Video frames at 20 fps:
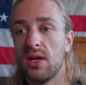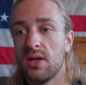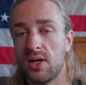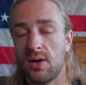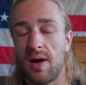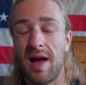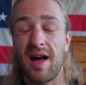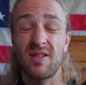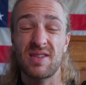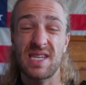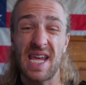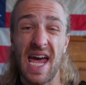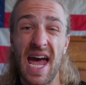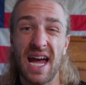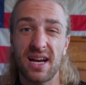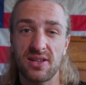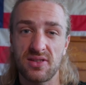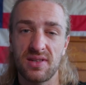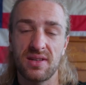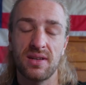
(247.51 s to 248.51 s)
you know, how
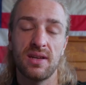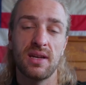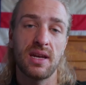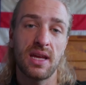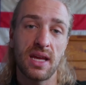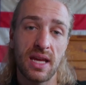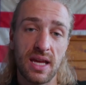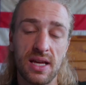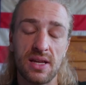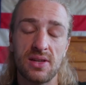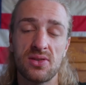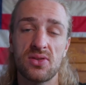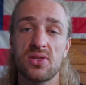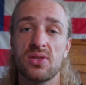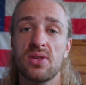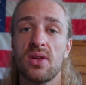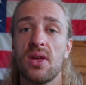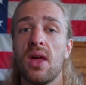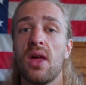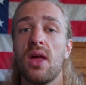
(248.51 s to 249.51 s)
taxing it is.